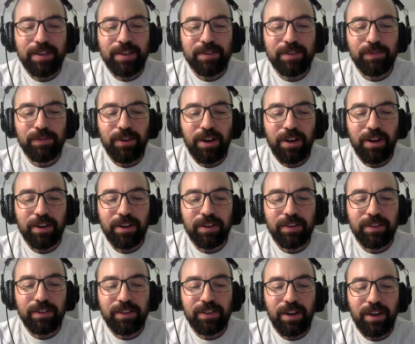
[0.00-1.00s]
Sometimes
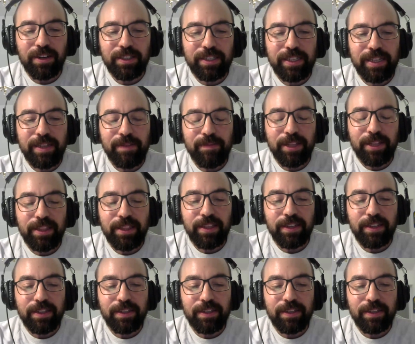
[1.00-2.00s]
our team at
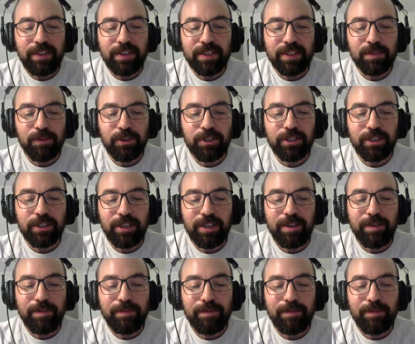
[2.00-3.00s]
the
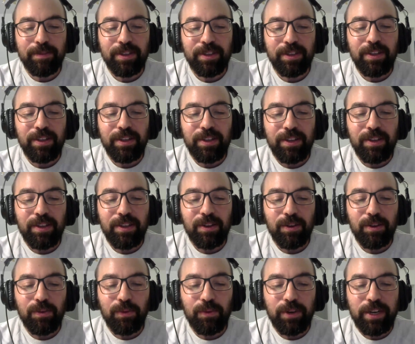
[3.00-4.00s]
Exploratorium
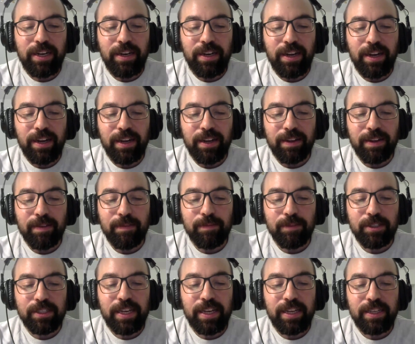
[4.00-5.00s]
would
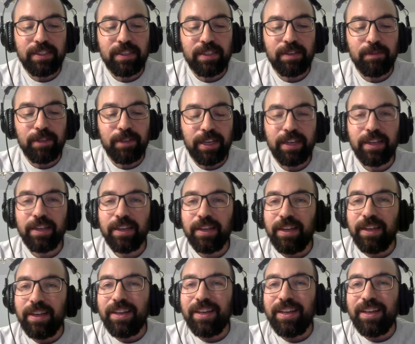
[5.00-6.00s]
say something like,
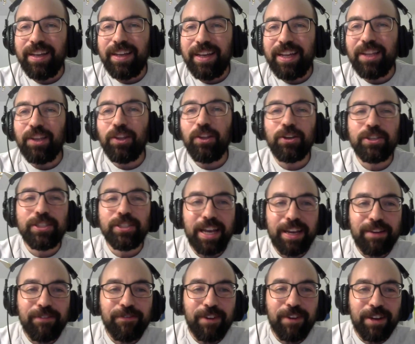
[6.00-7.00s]
"It looks
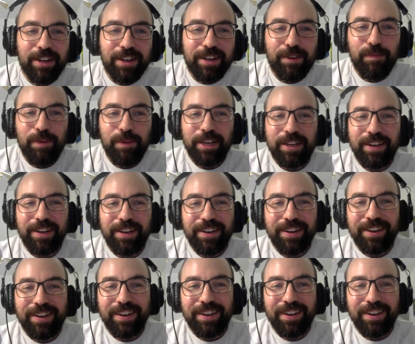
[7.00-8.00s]
like fun, but
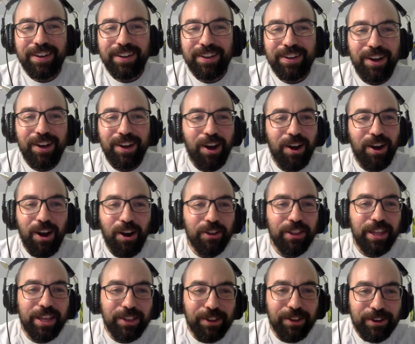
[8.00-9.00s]

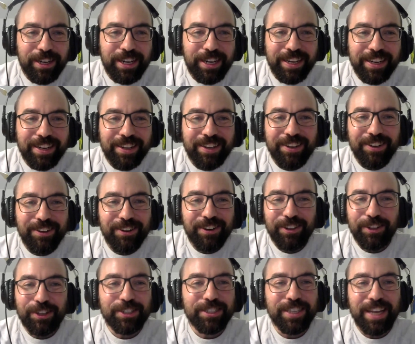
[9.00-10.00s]
are they learning?" Or
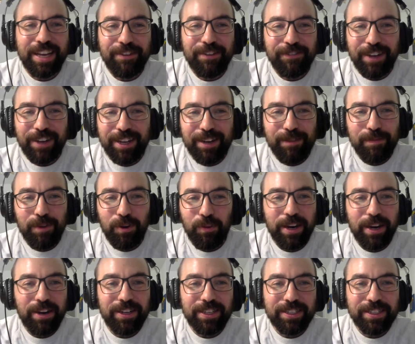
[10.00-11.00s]
"It looks like fun, but
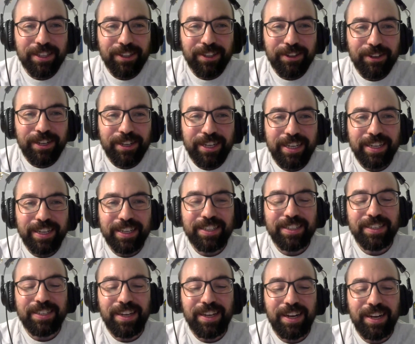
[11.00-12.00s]
where is the learning?"
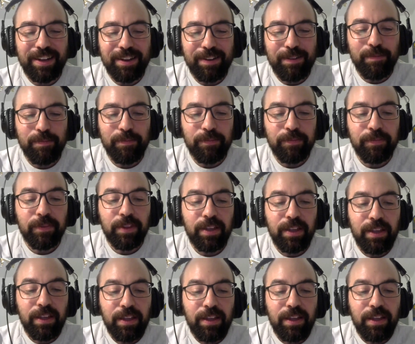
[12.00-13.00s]
And
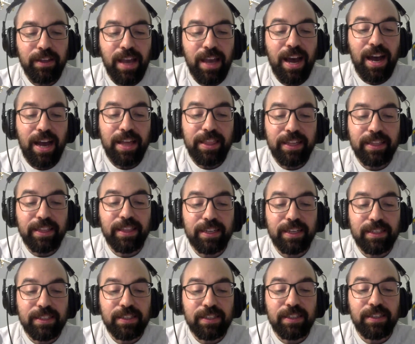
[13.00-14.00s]
yeah, I think
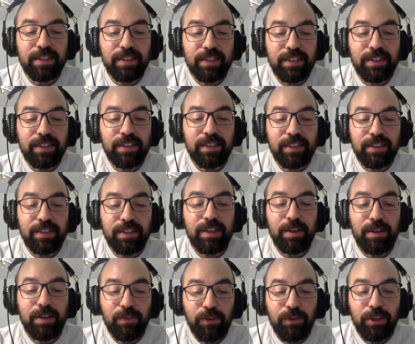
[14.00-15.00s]
that's a
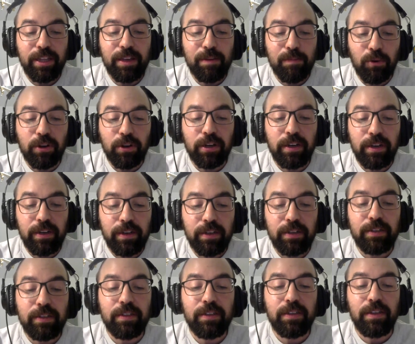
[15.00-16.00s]
really
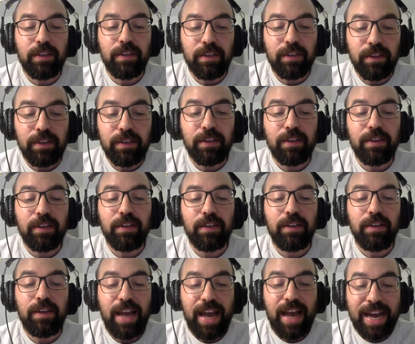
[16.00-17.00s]
important
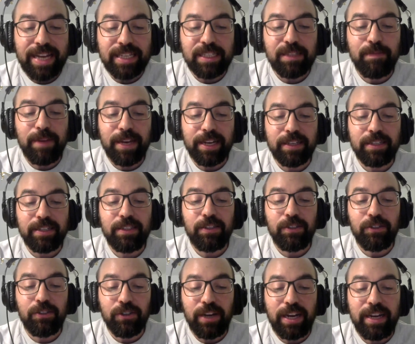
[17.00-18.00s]
aspect
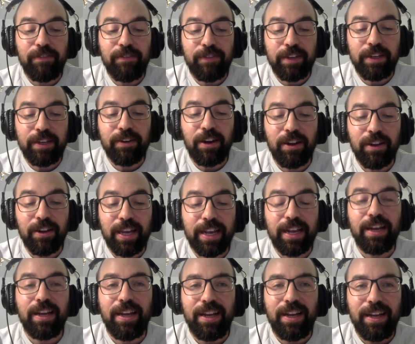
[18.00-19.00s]
to try to figure out,
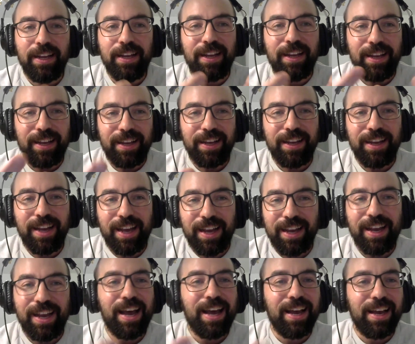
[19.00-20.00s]
like
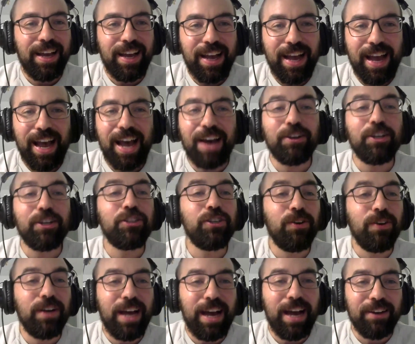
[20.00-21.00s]
how
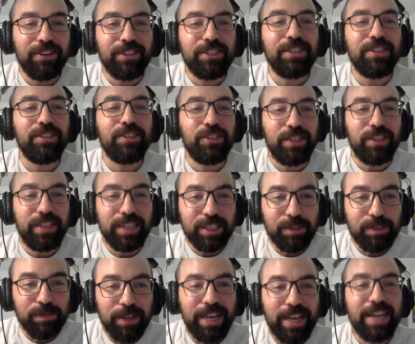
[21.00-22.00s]
to
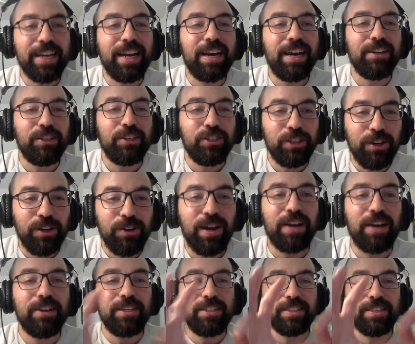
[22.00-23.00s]
explain, how to show,
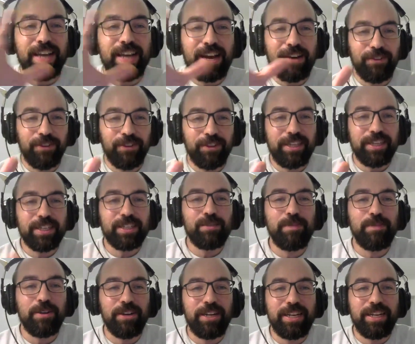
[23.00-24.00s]
how to scaffold the
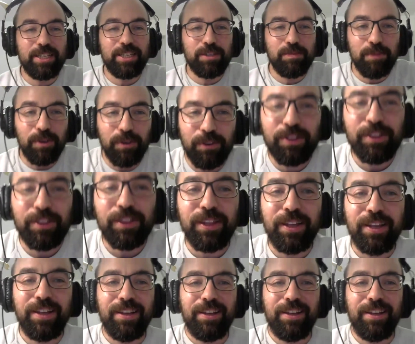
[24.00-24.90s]
experience, both